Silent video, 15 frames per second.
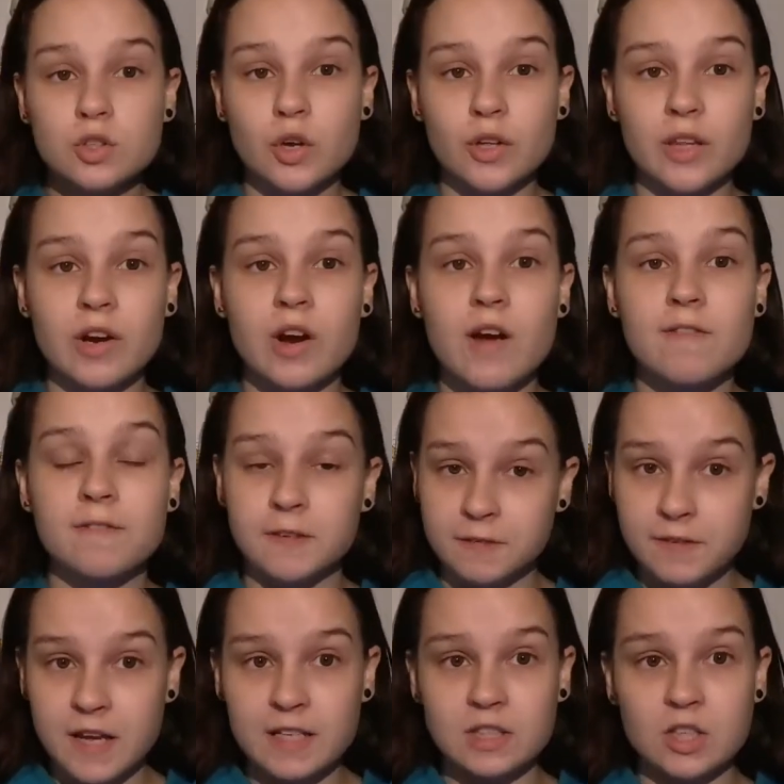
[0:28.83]
So there are
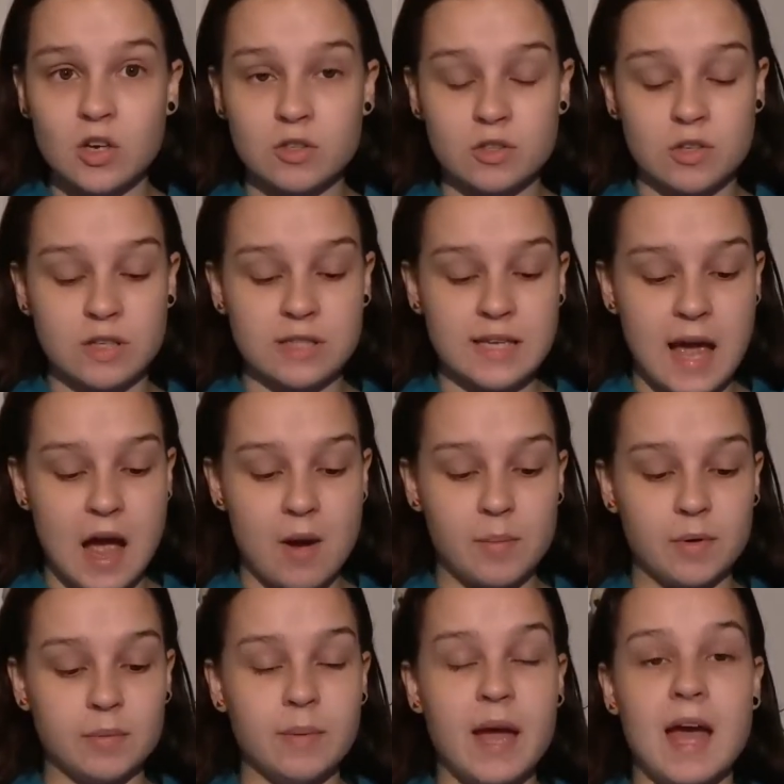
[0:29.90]
15 songs on this
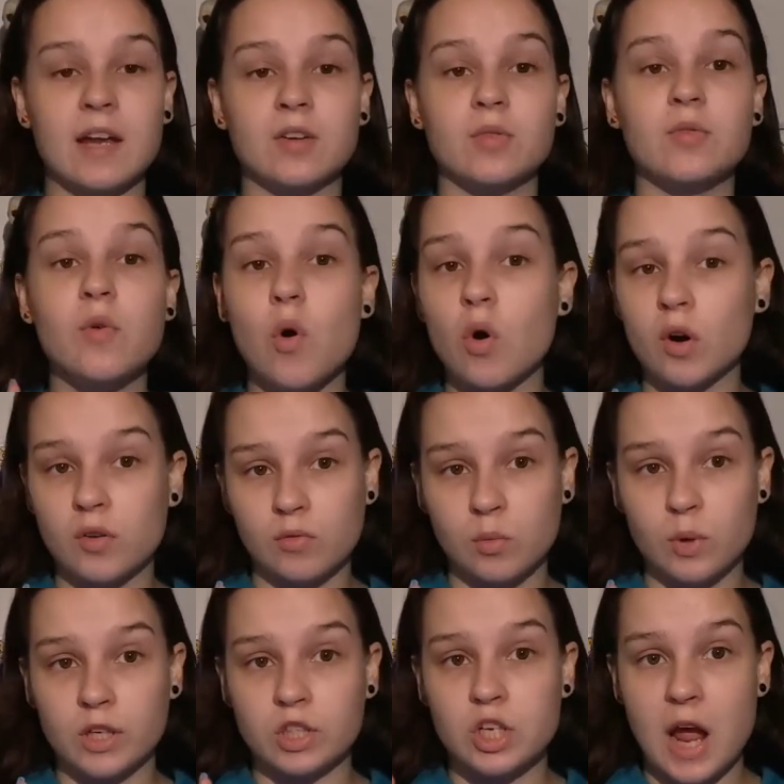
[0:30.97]
album, and 4 of
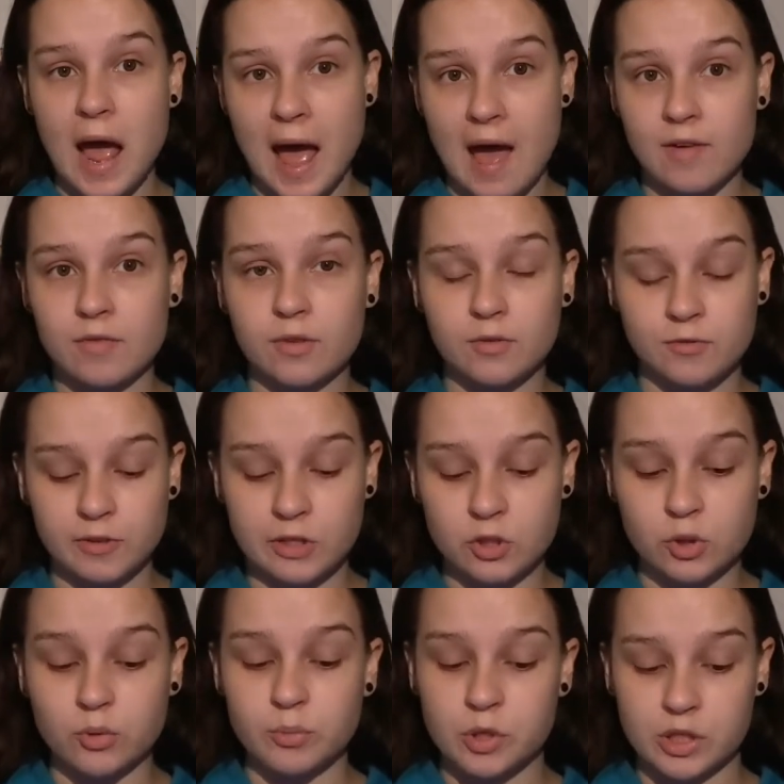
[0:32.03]
which have
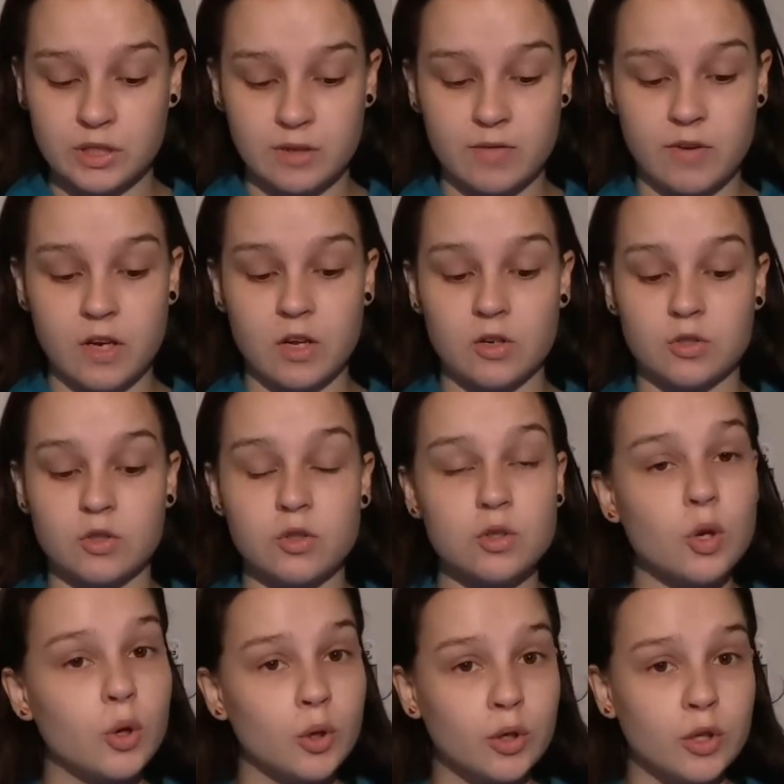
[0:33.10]
official music videos
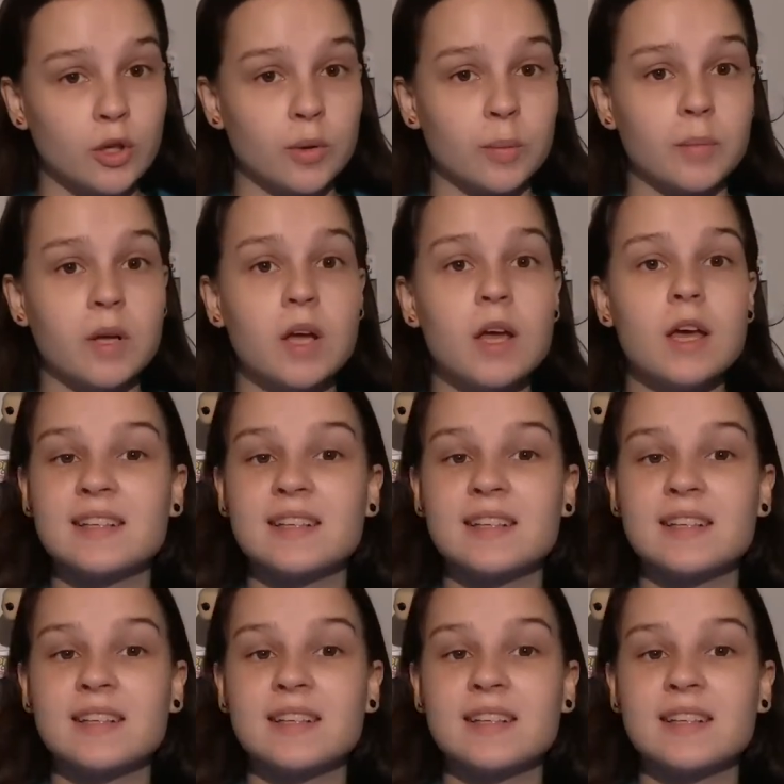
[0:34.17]
to them.